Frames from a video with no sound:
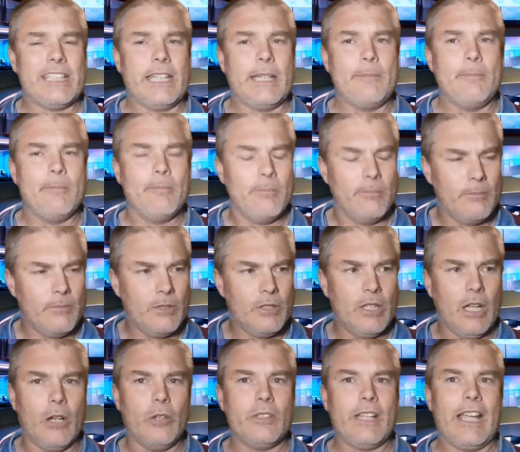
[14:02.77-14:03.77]
team.
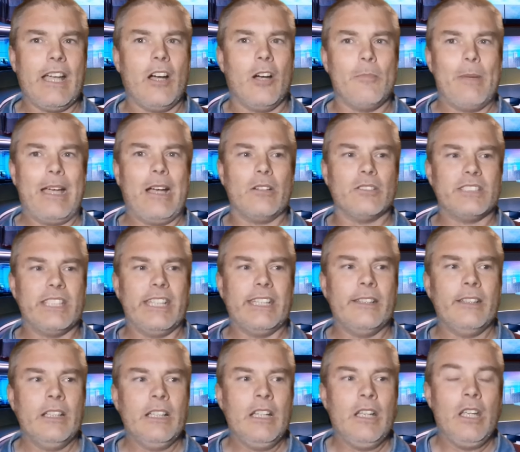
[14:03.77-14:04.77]
No doubt about it.